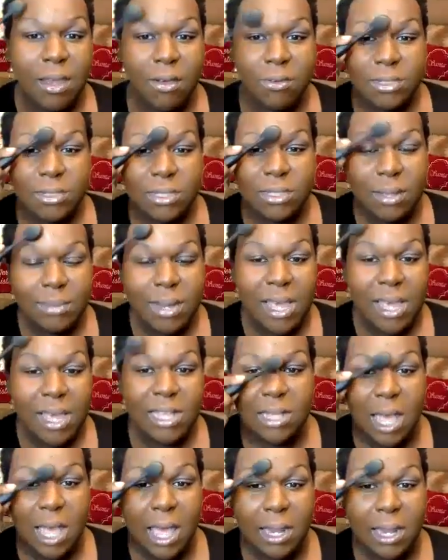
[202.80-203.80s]
some
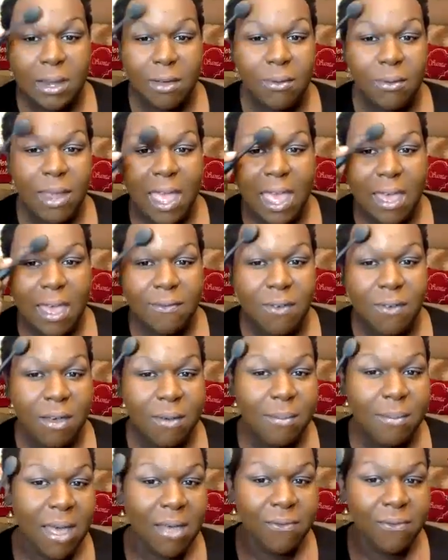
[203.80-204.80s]
days I don't have
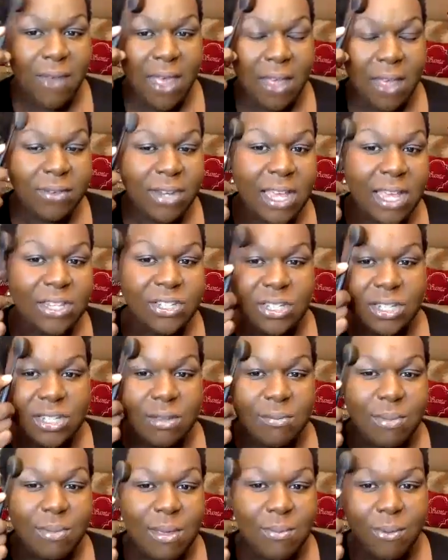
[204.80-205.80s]
on my foundation
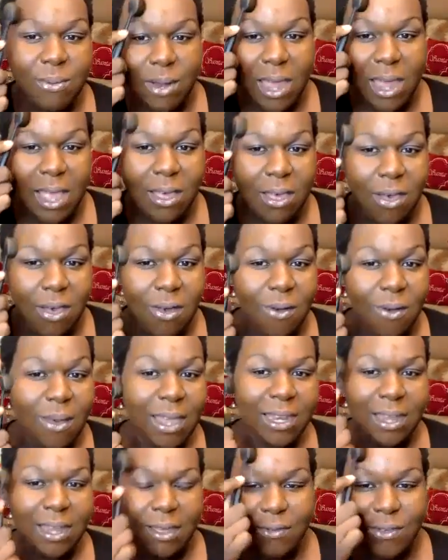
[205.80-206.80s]
and people are like, oh, I
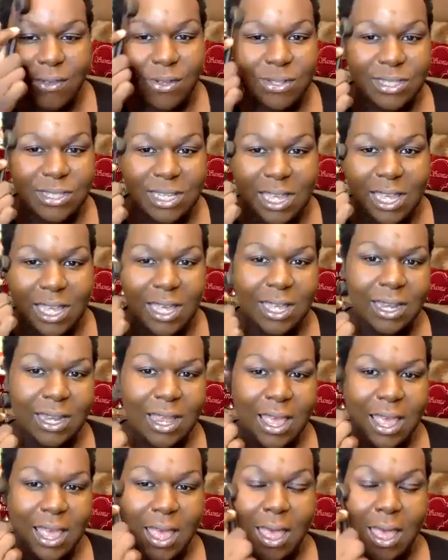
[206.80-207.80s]
love your skin.
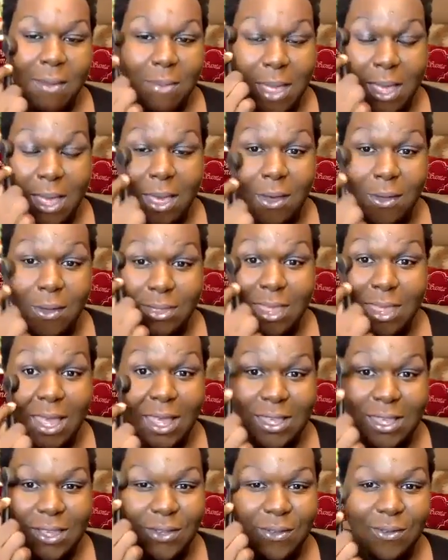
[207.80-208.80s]
I'm like, oh,
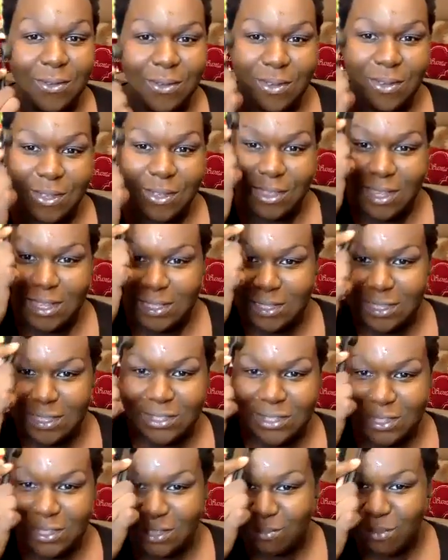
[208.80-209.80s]
thank you. This
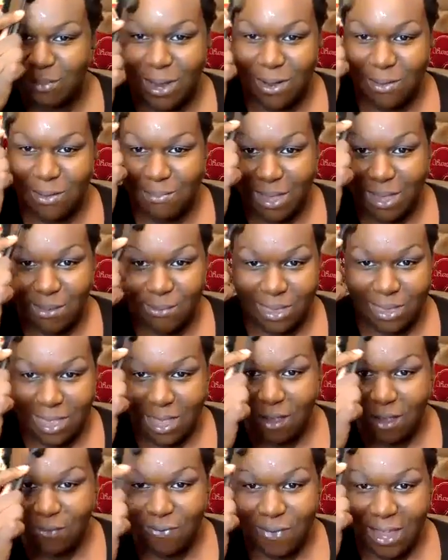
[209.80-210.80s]
is just bare me
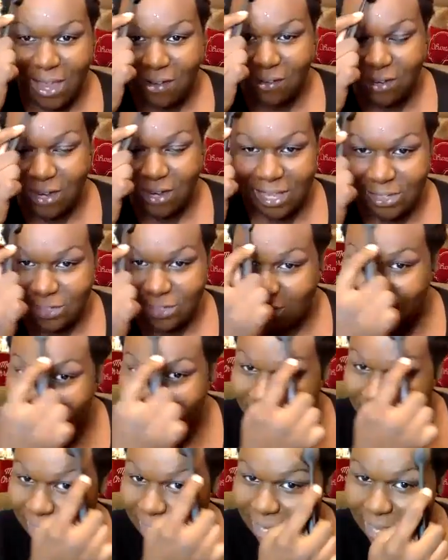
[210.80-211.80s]
without
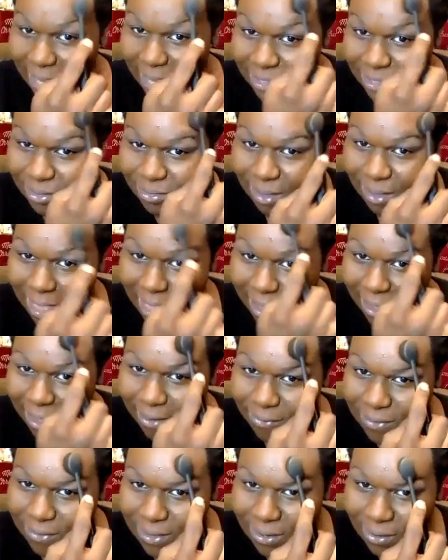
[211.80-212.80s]
foundation. And I do
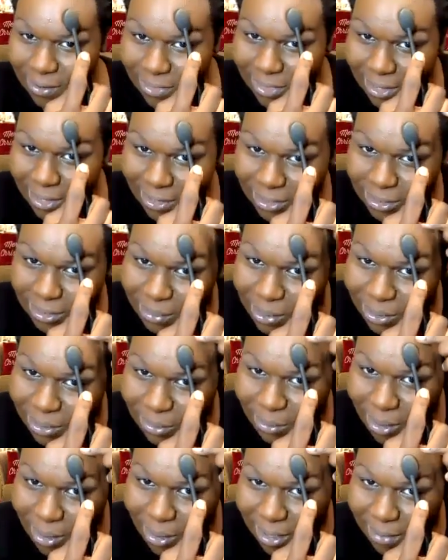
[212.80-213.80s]
have, there's a
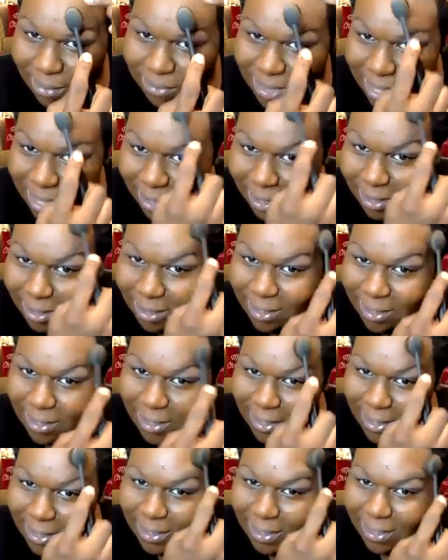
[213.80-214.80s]
birthmark up there.
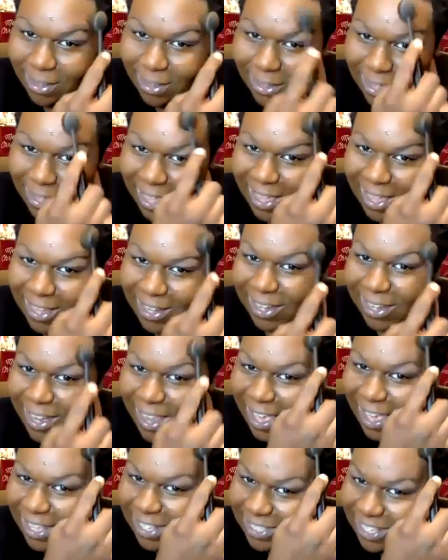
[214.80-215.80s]
Okay,
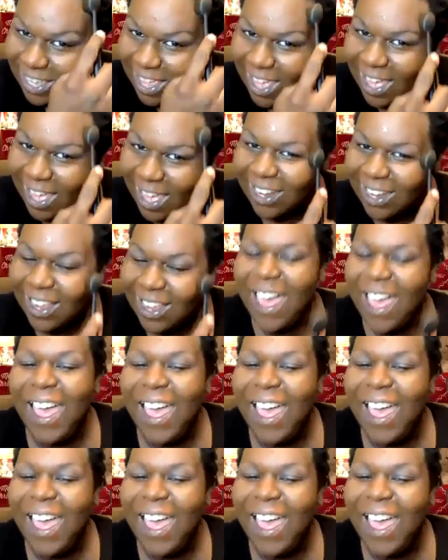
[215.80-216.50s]
now it's gone.